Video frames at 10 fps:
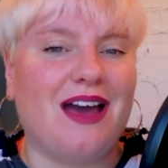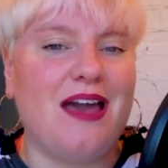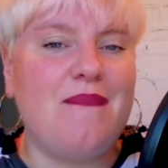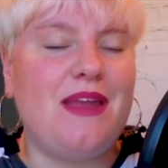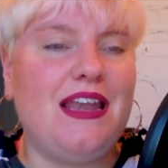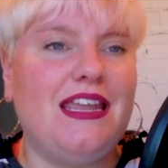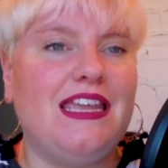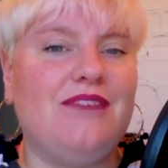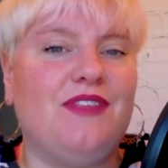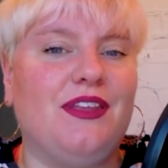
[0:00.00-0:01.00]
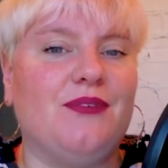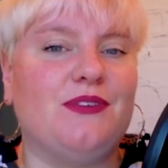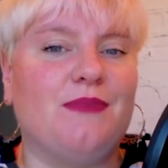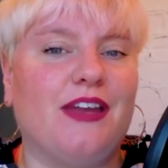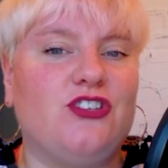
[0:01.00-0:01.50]
I believed that it
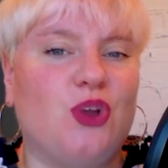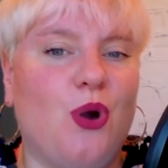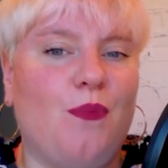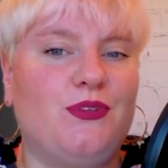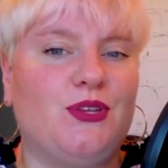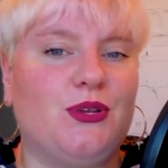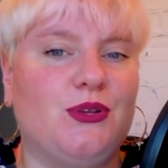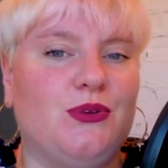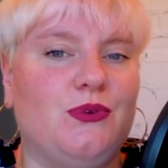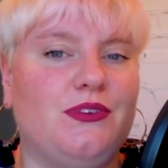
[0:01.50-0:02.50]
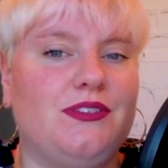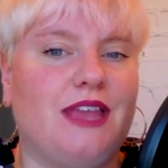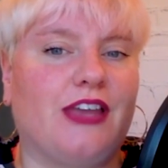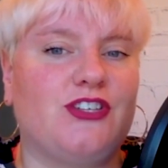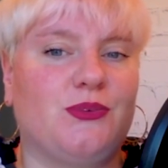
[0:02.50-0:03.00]
was my job to
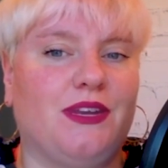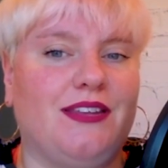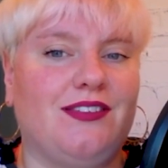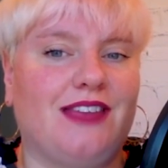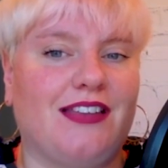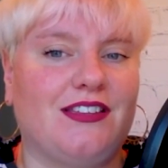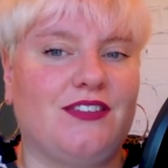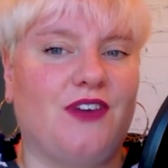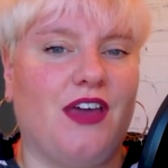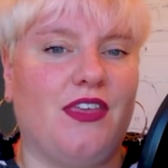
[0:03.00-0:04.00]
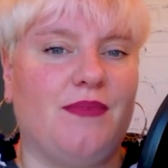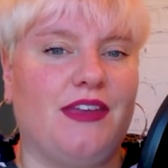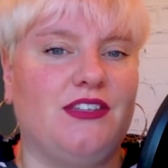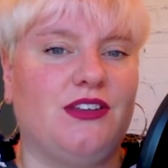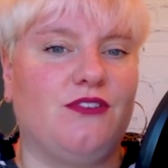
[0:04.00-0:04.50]
sexually satisfy them and to